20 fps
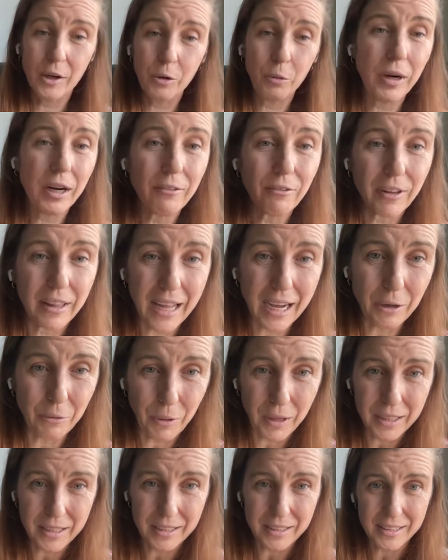whatever that
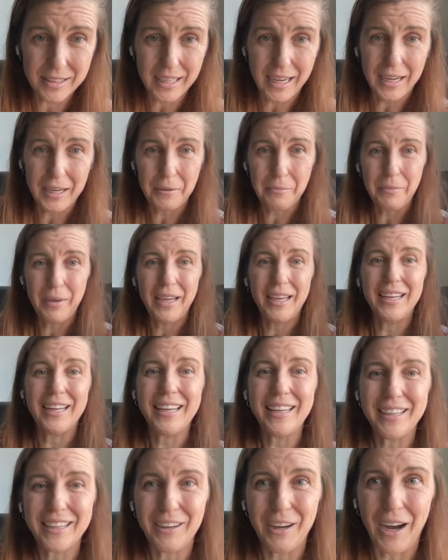was, um, in
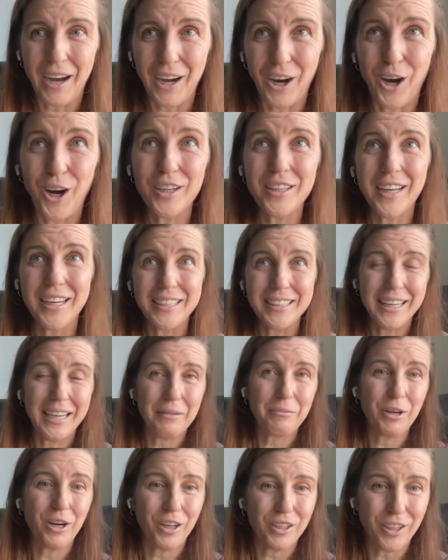an uh, online
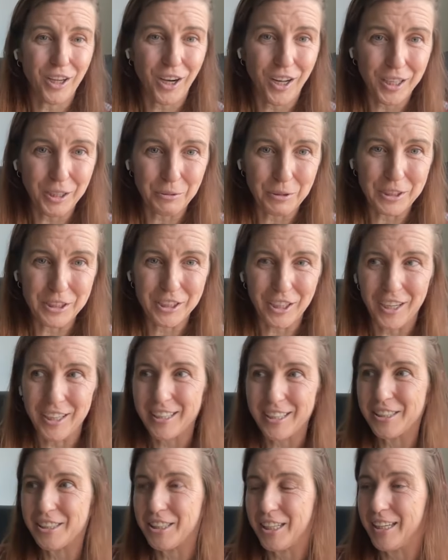game called the Hollywood Stock
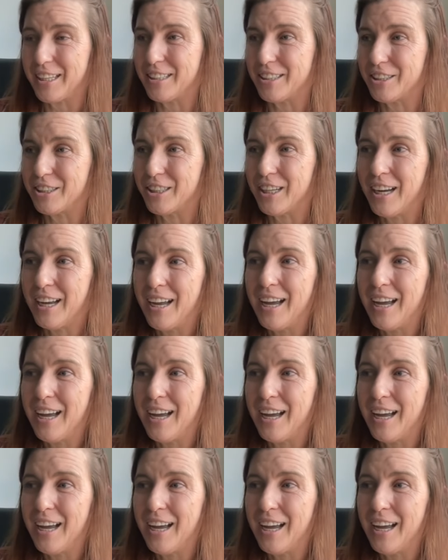Exchange.